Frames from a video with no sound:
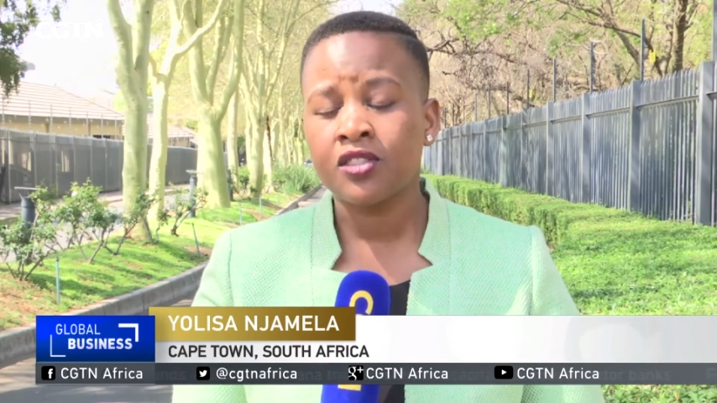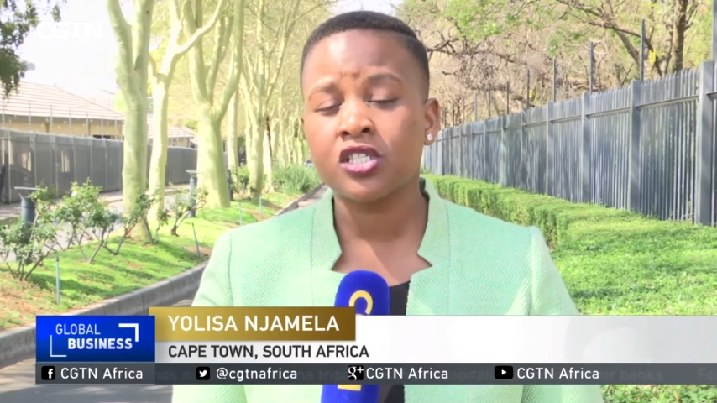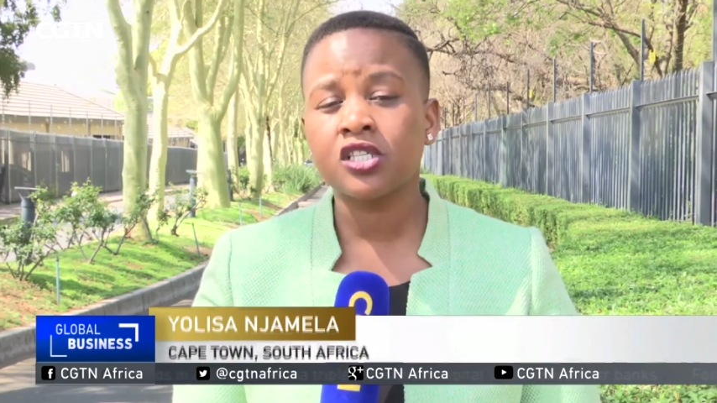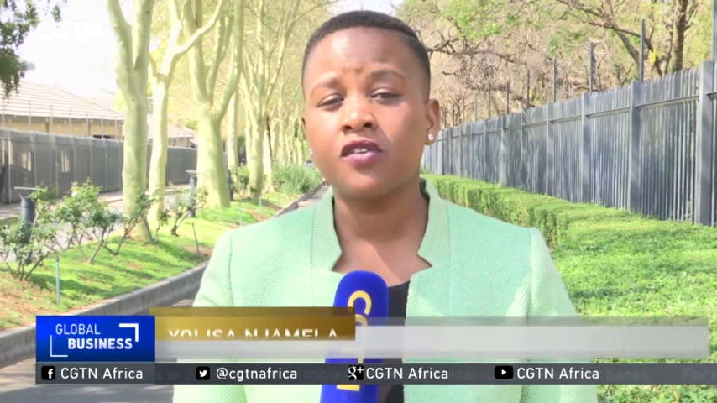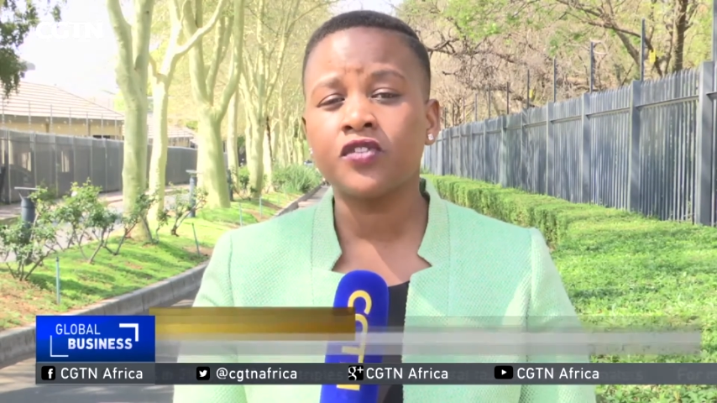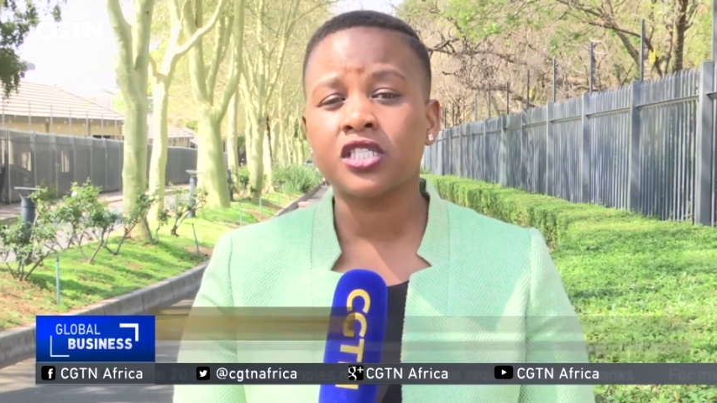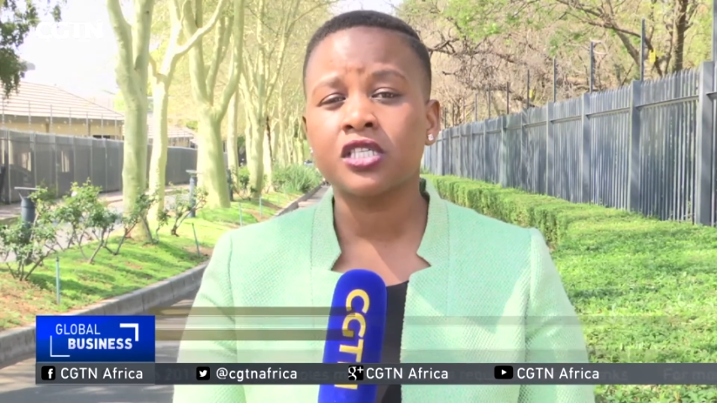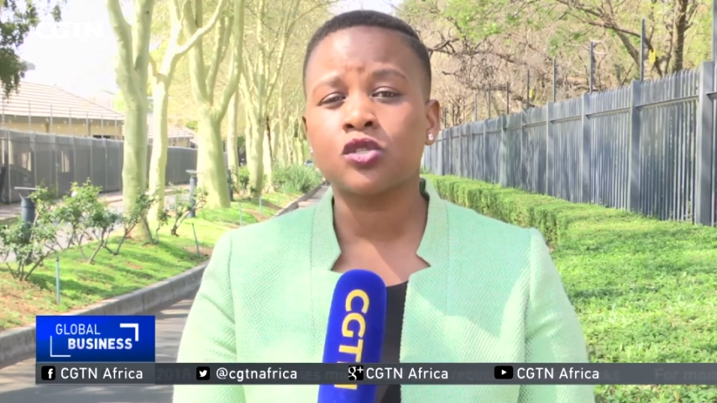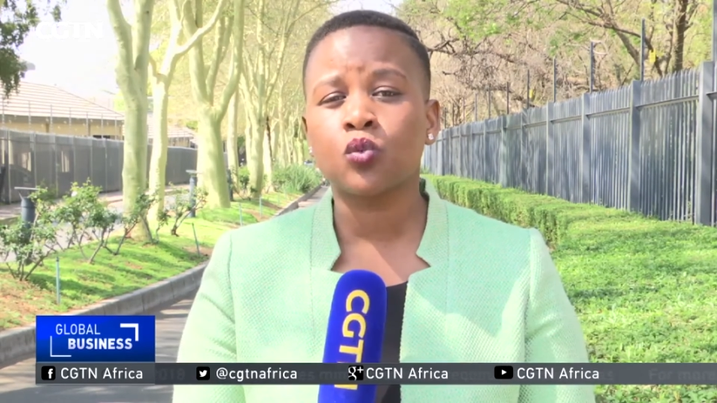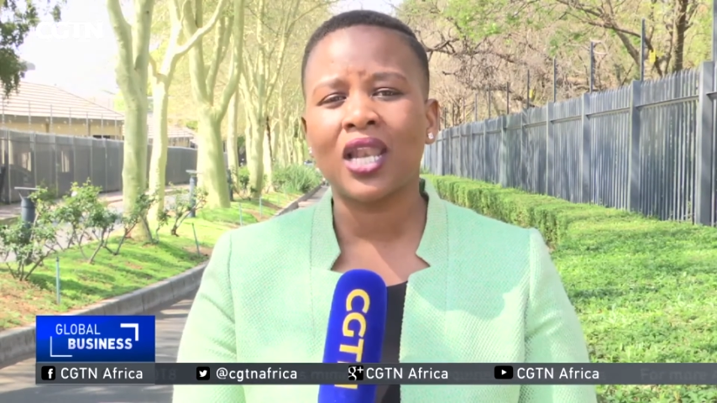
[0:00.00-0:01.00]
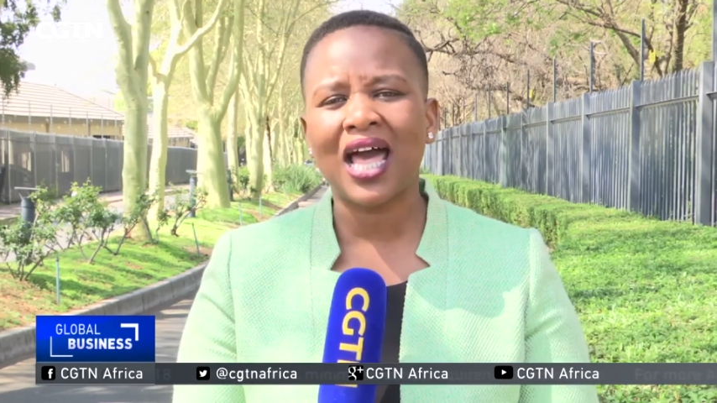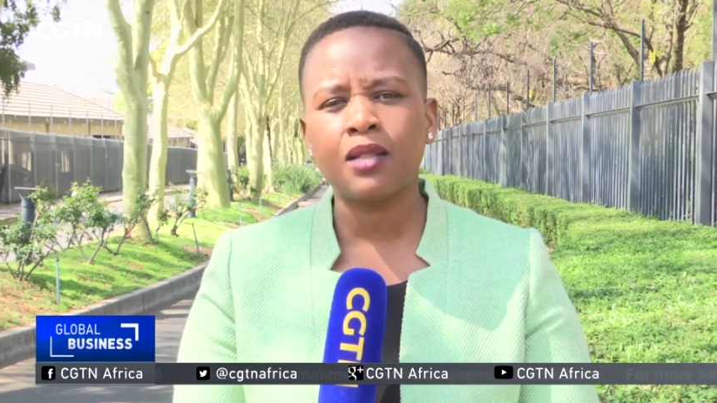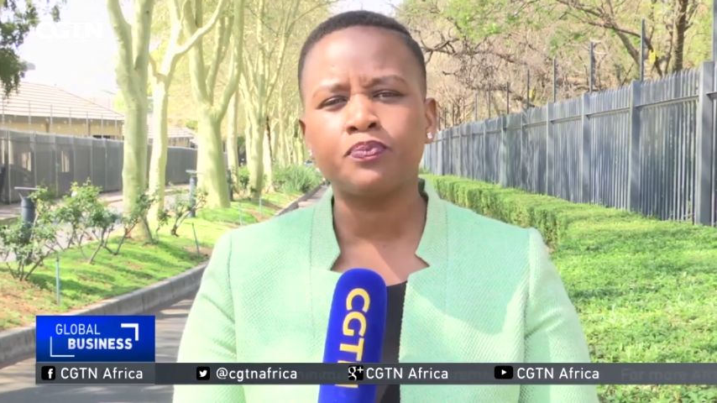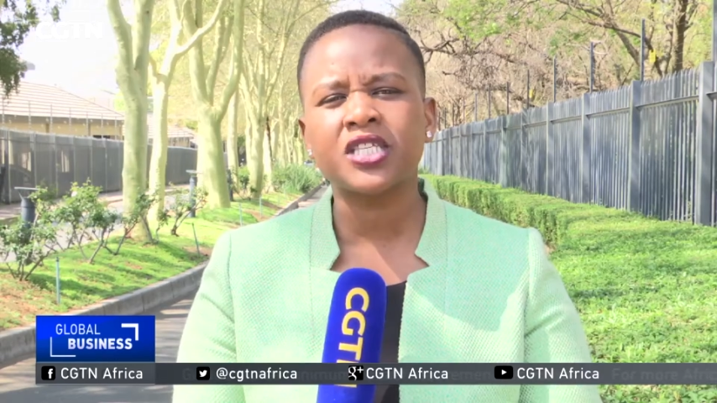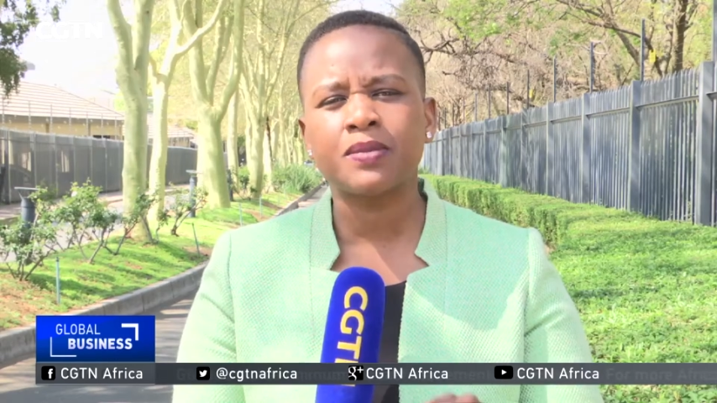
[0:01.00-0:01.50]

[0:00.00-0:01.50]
The services will help